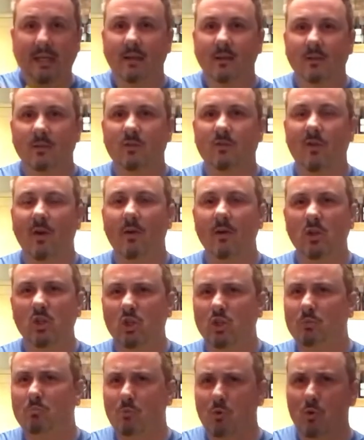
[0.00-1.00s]
It's very
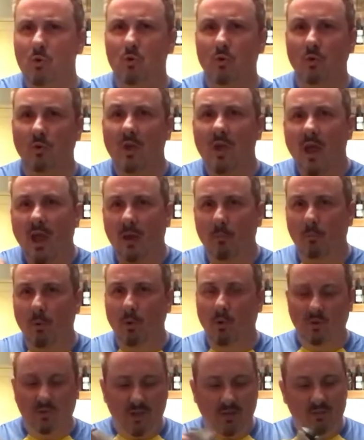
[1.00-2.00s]
smooth, and
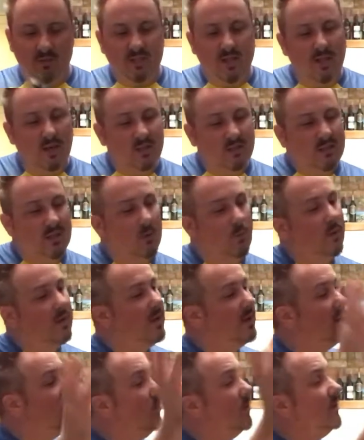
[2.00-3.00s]
balls have a tendency that when they
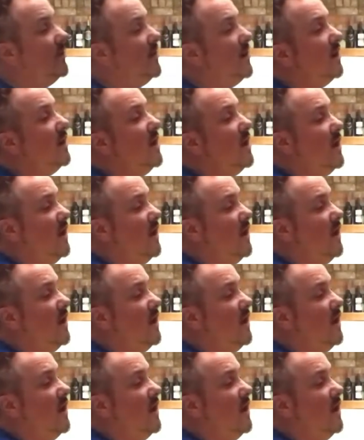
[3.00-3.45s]
go in there,